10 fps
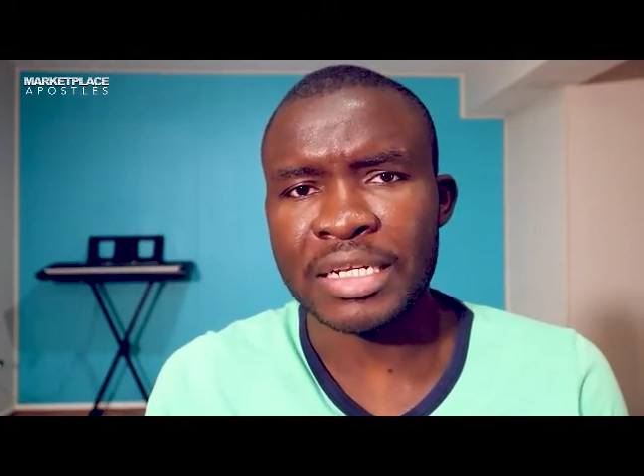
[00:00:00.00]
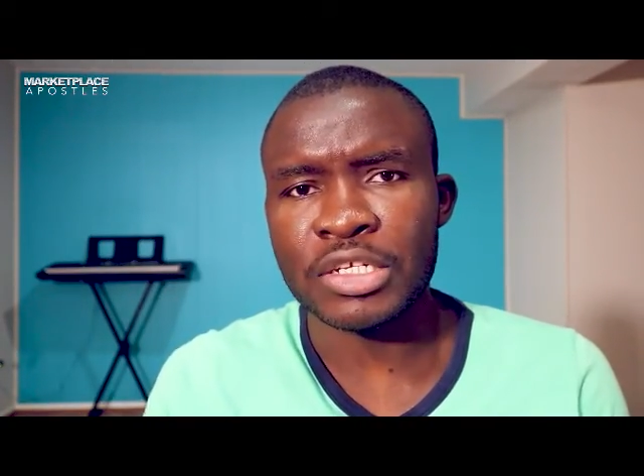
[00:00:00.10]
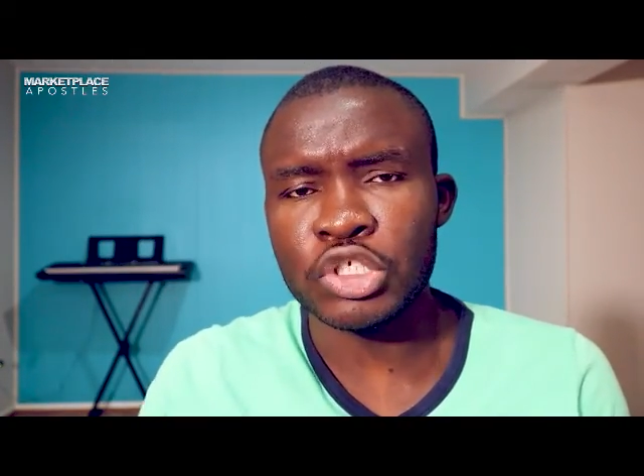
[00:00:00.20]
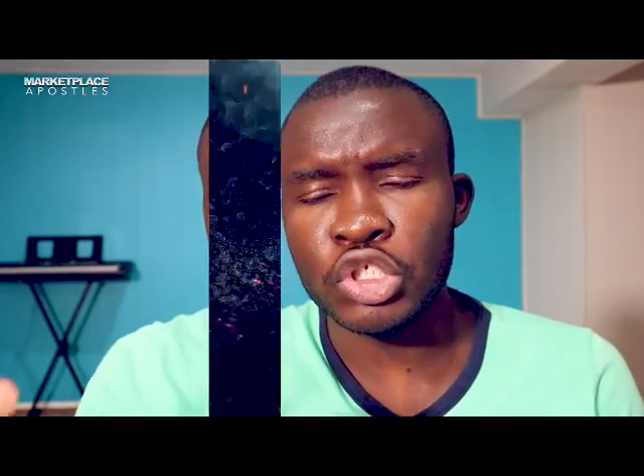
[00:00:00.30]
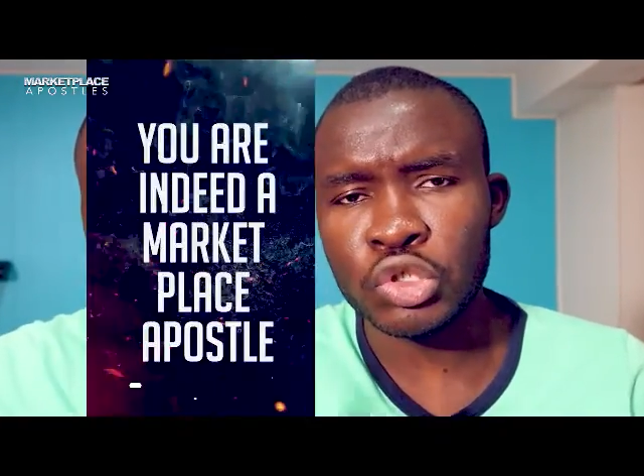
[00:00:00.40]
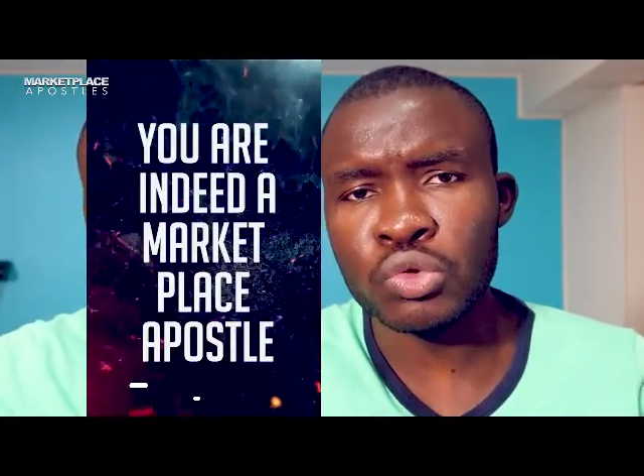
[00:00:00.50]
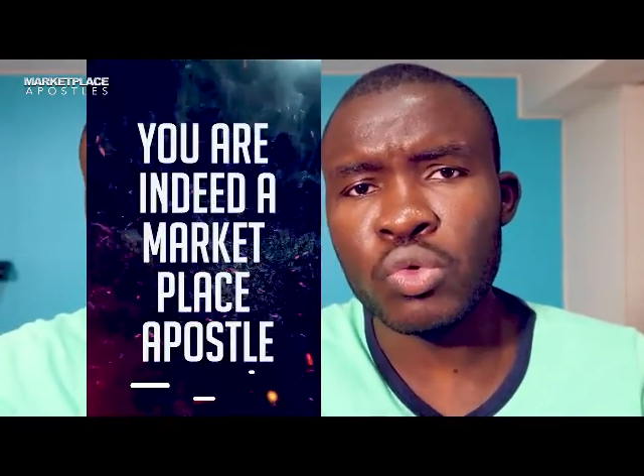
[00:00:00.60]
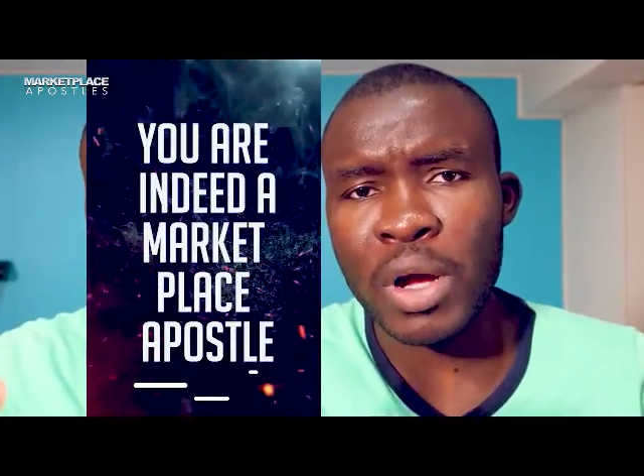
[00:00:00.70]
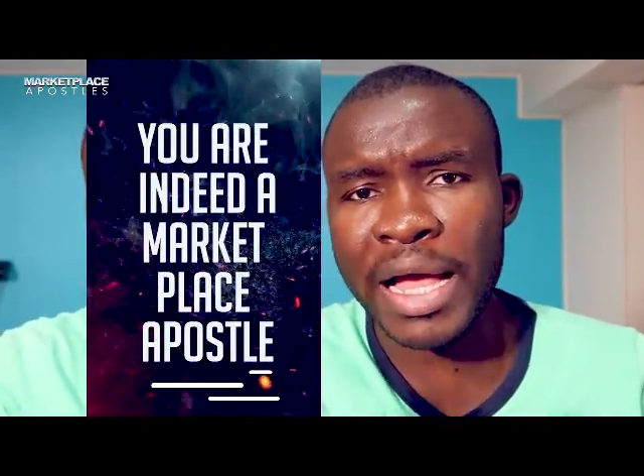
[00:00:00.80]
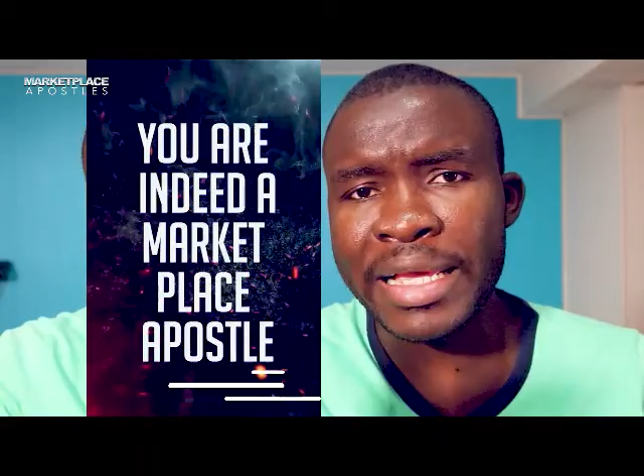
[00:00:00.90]
that
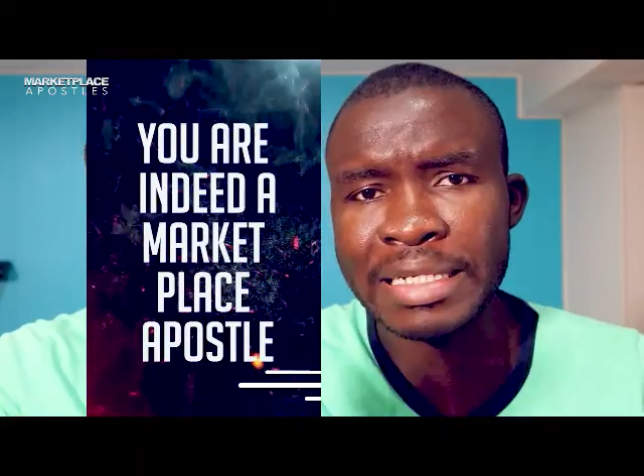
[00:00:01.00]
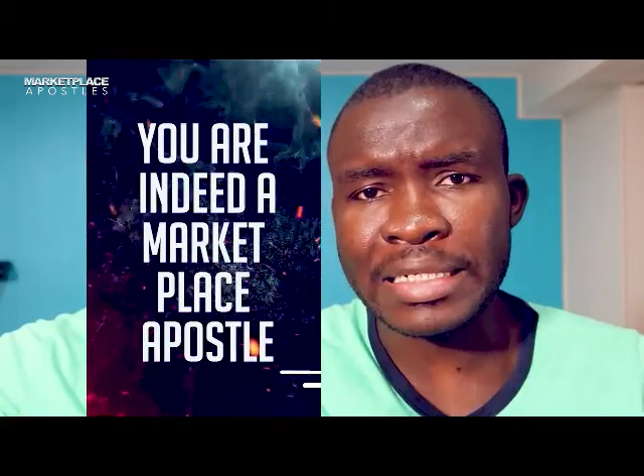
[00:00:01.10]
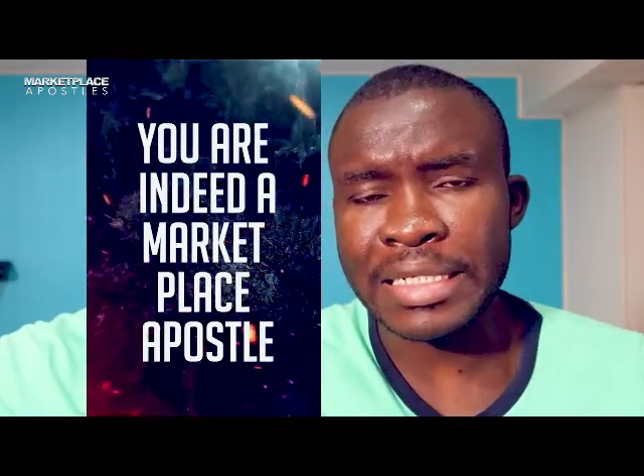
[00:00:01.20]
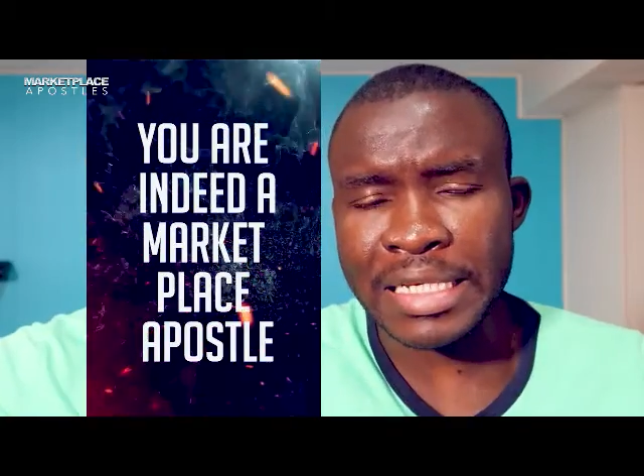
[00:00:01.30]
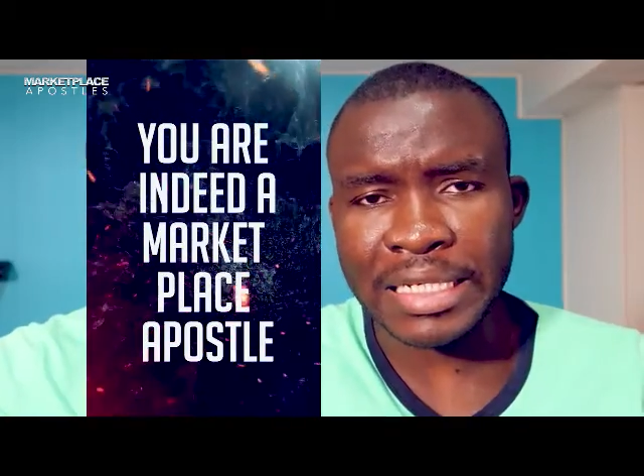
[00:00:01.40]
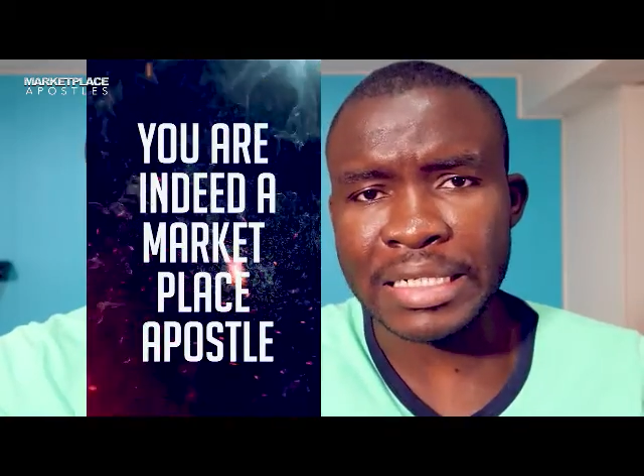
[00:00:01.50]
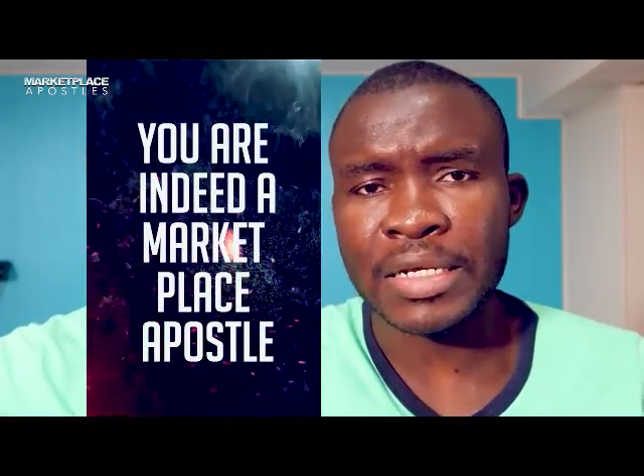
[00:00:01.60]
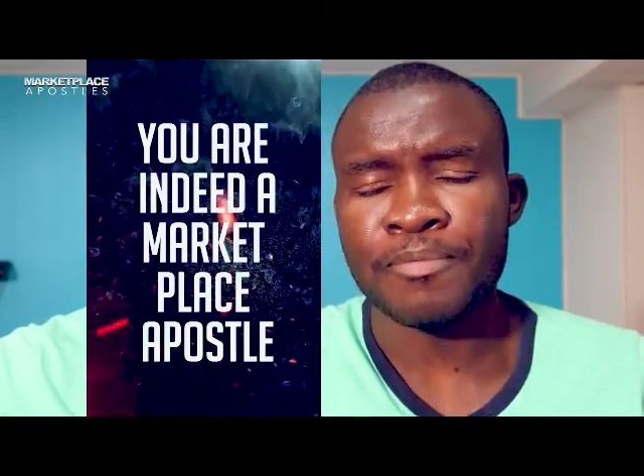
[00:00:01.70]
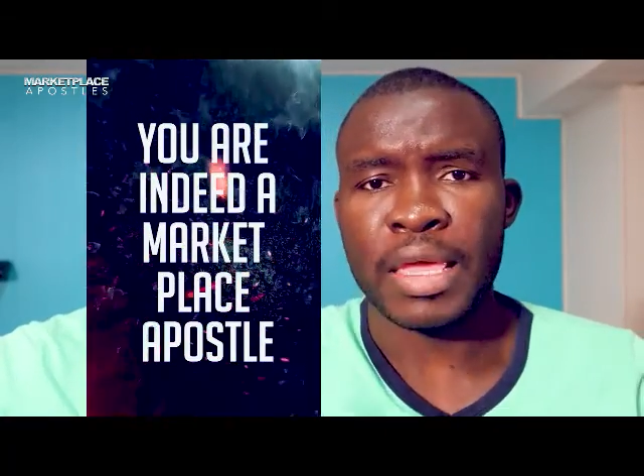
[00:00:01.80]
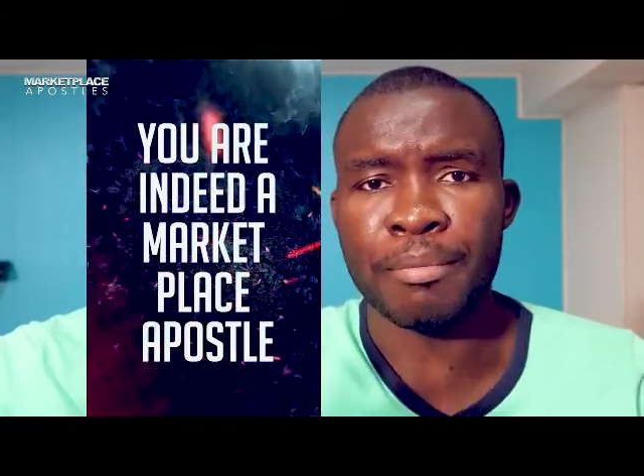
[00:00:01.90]
you are indeed